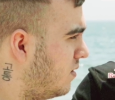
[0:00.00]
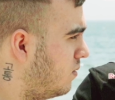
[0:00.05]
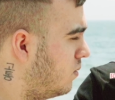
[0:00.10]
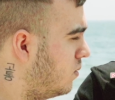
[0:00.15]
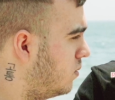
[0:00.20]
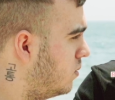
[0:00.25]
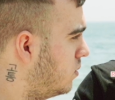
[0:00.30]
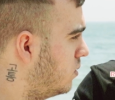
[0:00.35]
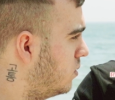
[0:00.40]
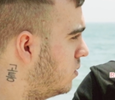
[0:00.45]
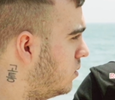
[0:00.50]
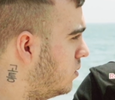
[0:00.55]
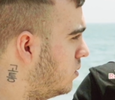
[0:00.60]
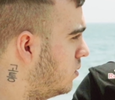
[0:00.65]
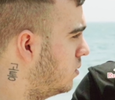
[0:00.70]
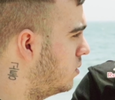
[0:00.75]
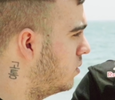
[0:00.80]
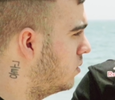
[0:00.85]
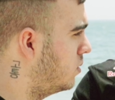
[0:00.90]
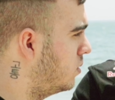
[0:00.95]

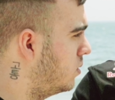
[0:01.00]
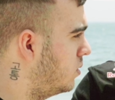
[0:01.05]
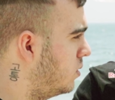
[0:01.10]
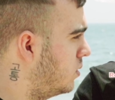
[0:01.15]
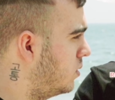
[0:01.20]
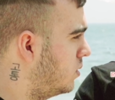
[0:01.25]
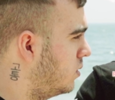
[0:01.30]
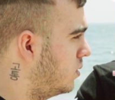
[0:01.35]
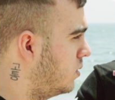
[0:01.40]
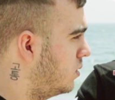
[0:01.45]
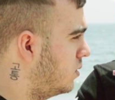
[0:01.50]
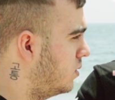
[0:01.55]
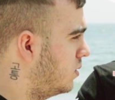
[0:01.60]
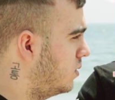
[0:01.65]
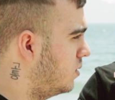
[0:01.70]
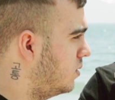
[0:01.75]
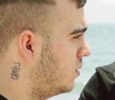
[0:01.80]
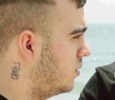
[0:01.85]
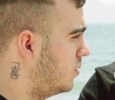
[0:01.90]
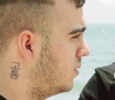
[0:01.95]

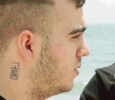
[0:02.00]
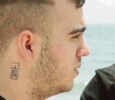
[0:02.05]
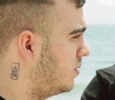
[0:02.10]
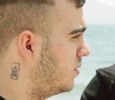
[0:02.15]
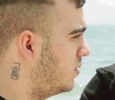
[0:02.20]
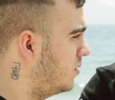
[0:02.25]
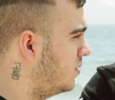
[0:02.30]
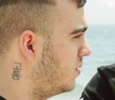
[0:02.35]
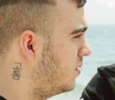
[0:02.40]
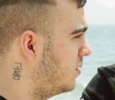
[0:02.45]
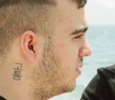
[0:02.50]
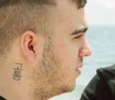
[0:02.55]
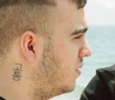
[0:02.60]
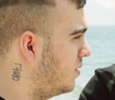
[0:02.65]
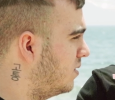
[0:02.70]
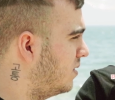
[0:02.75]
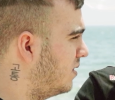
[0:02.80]
The person shown says nothing.